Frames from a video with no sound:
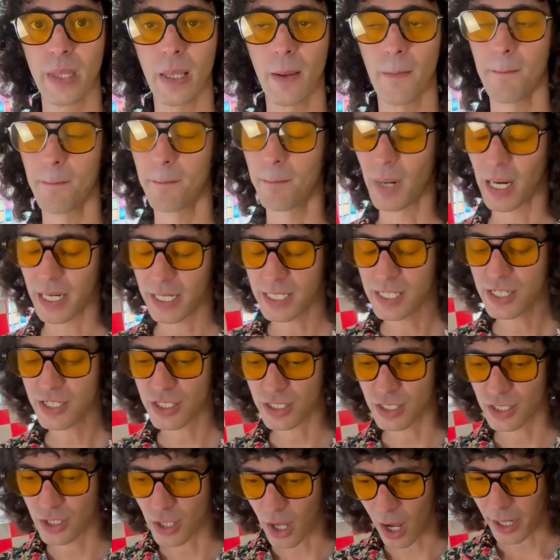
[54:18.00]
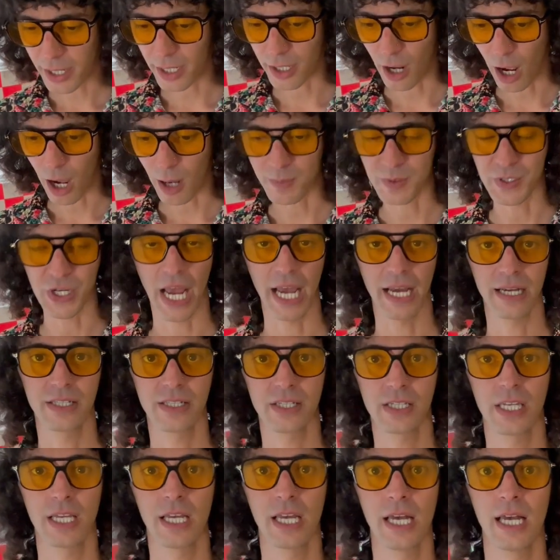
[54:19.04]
Money is not an object.